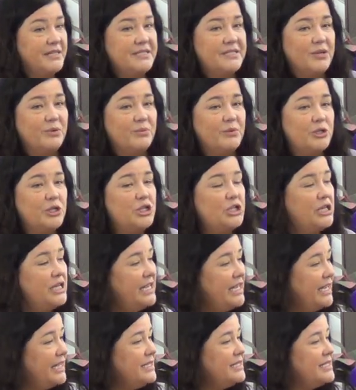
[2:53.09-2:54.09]
So when she
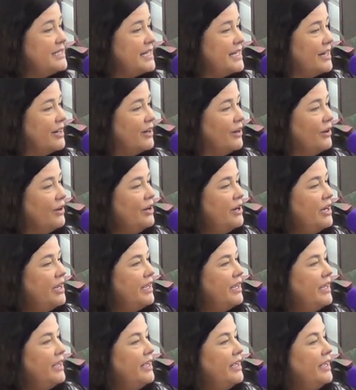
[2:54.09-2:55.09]
gets there,
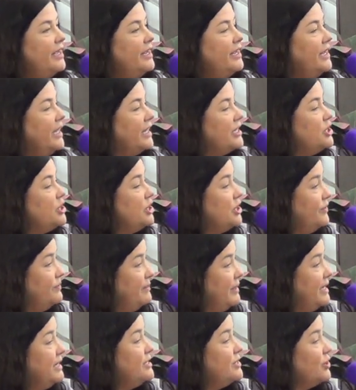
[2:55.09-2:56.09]
and she
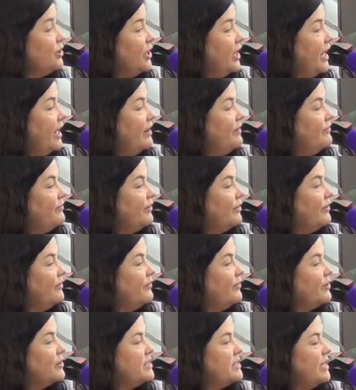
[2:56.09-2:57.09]
meets her aunt for the
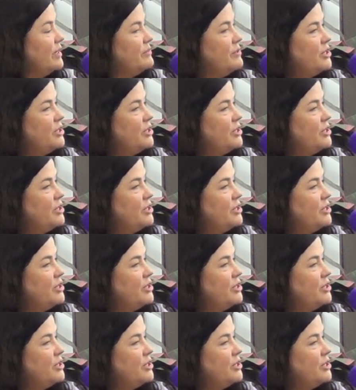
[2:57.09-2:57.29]
first time.